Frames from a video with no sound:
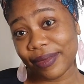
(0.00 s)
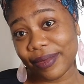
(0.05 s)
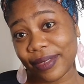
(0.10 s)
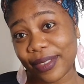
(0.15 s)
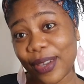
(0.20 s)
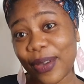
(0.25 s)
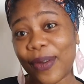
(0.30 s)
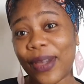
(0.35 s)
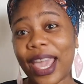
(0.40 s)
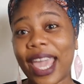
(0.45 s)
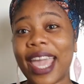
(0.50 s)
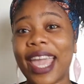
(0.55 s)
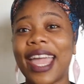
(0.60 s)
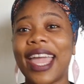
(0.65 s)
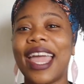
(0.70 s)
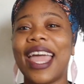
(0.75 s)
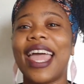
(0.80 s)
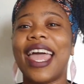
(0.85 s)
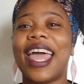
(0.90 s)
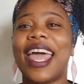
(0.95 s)
Okay?
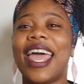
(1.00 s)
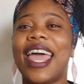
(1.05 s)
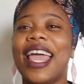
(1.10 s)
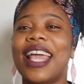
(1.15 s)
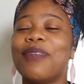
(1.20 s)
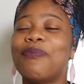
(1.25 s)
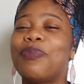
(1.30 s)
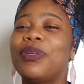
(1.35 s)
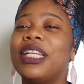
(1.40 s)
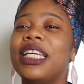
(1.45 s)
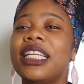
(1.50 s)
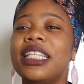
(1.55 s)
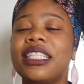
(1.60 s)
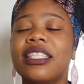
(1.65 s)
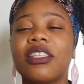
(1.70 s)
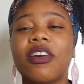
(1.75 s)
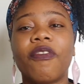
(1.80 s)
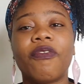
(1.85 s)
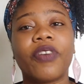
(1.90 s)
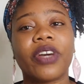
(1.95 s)
And please
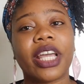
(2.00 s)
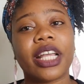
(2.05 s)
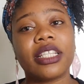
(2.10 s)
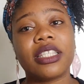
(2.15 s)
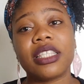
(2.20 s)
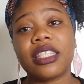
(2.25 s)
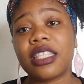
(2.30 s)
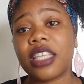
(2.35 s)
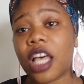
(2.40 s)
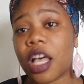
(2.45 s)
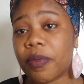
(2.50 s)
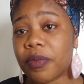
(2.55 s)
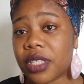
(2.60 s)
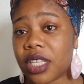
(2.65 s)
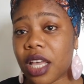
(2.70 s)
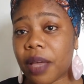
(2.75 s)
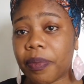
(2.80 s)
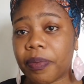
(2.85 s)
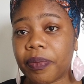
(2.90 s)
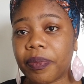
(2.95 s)
don't forget to thumbs
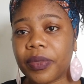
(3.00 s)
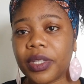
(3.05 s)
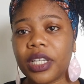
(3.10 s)
up.